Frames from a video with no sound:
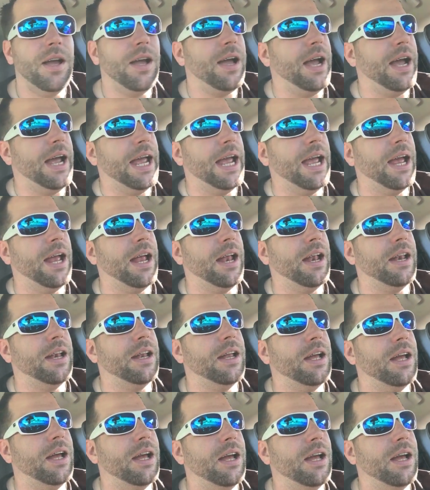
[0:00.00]
And
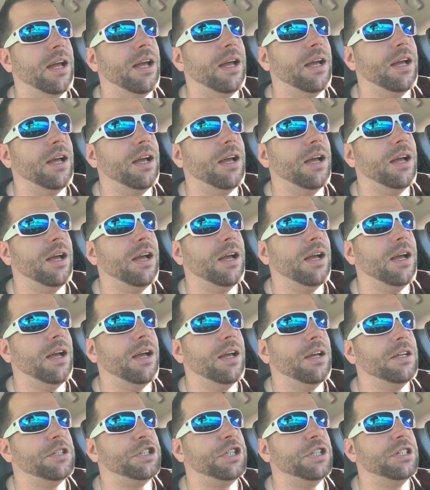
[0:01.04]

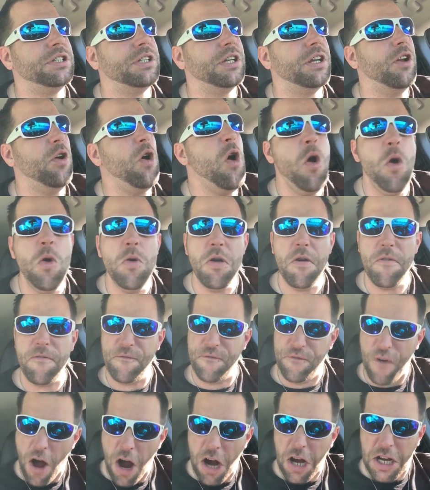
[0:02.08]
she said, who the
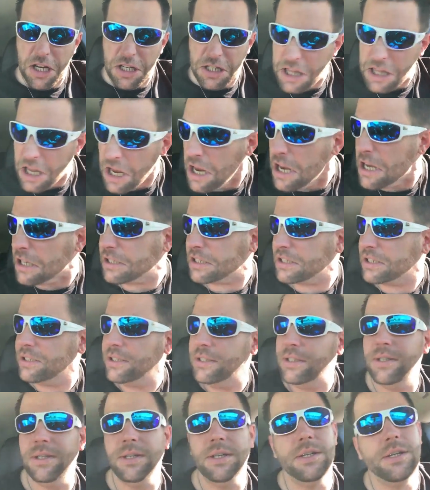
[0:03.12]
fuck is this?
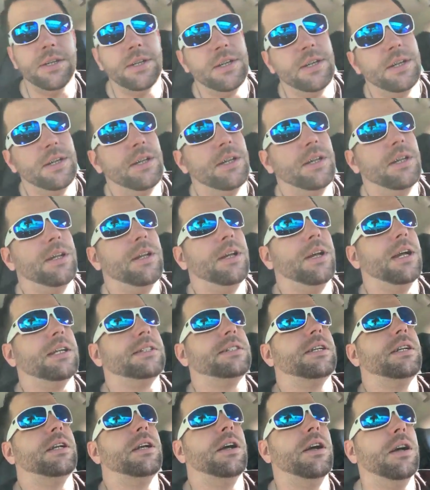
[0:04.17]
I
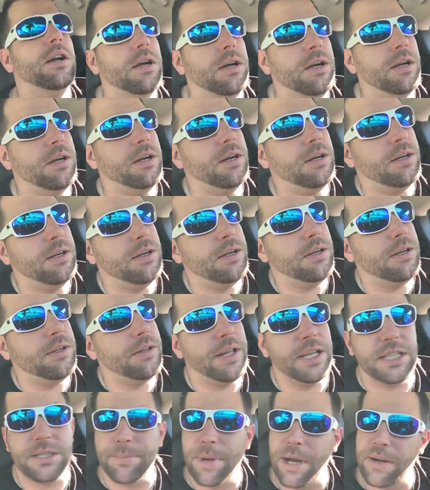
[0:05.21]
said,
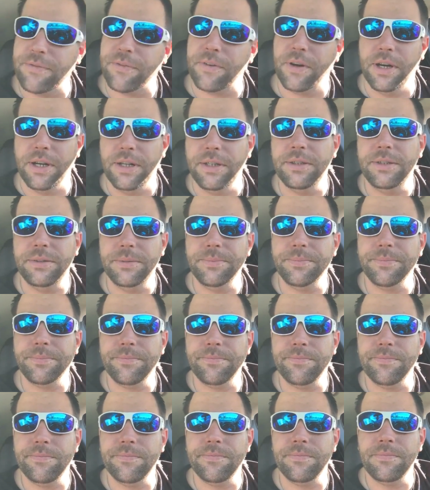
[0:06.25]
that's my friend.
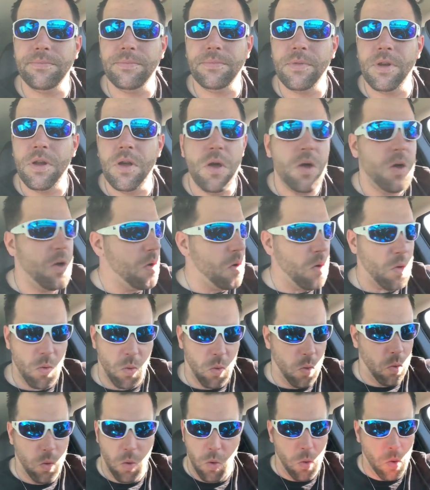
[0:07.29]

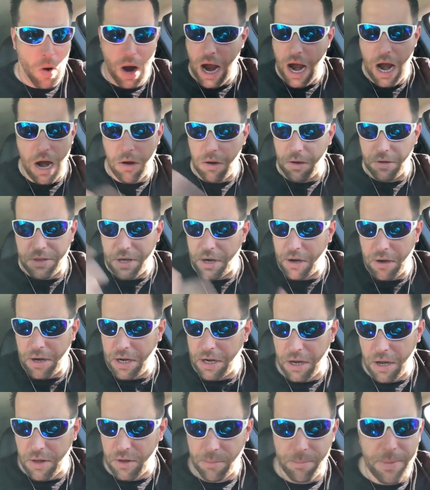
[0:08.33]
Why aren't there any
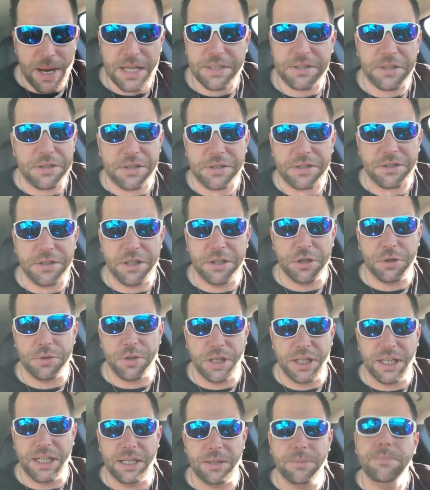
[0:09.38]
other messages? Did you
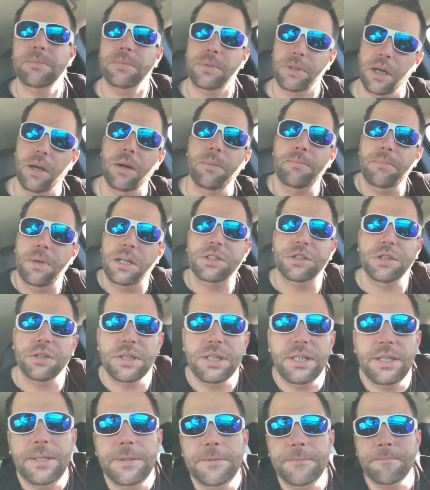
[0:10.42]
delete them? Yep, I sure
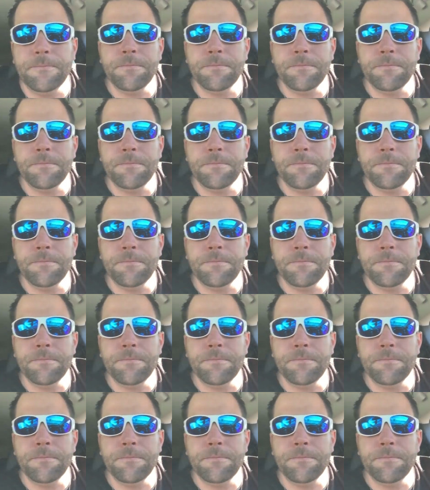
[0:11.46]
did.